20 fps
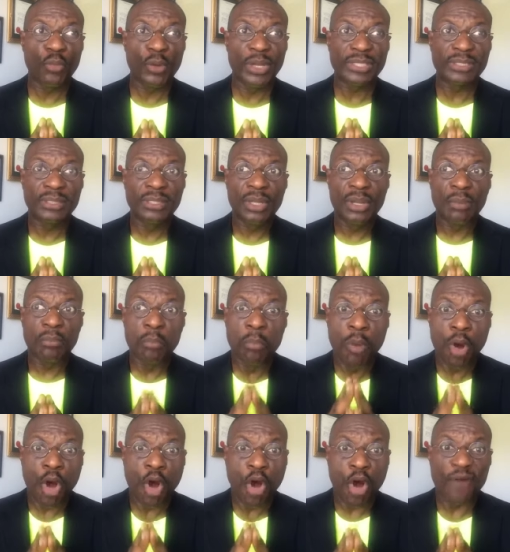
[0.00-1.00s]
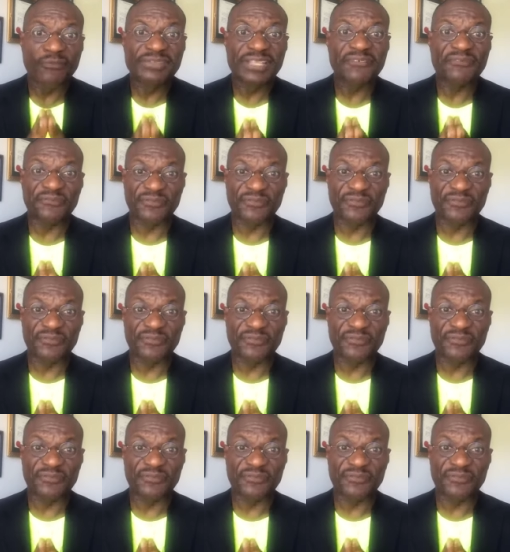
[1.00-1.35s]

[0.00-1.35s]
with more of the